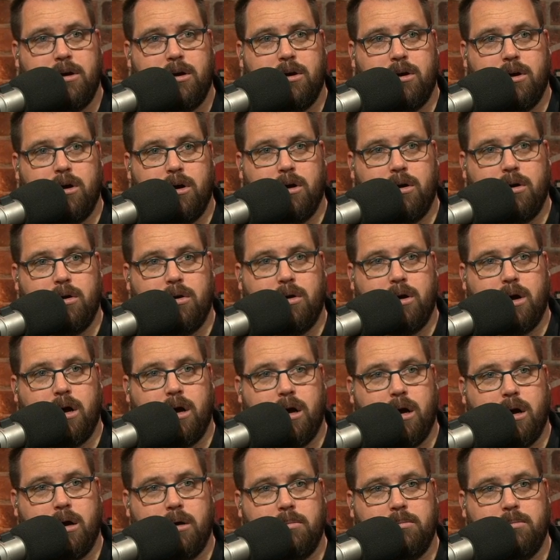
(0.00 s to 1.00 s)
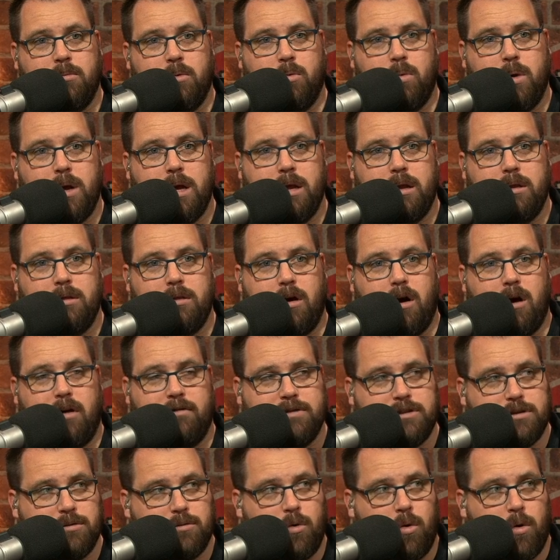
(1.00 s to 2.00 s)
Yes. Uh, um, when the
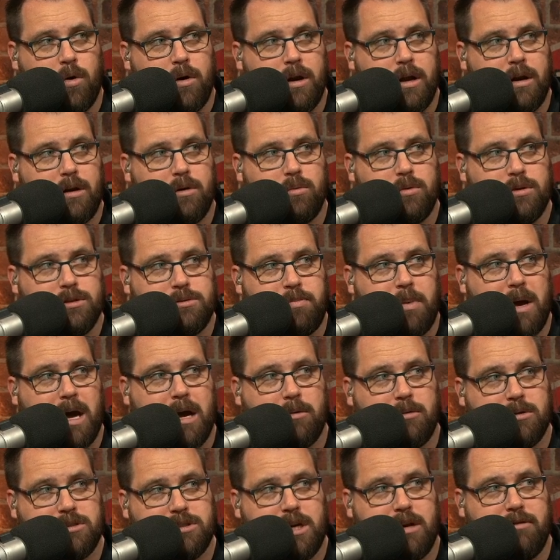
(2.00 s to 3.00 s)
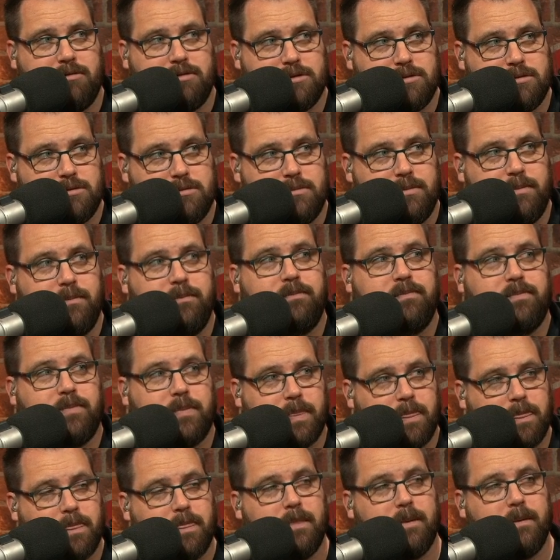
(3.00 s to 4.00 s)
offensive coordinator was back. When, with Greg, when Greg
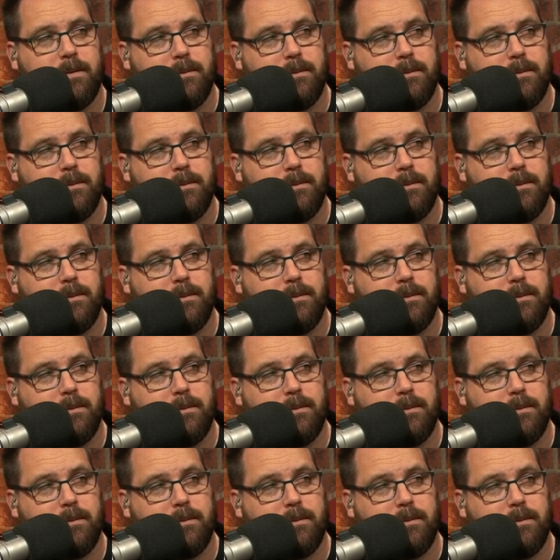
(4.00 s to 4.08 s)
Roman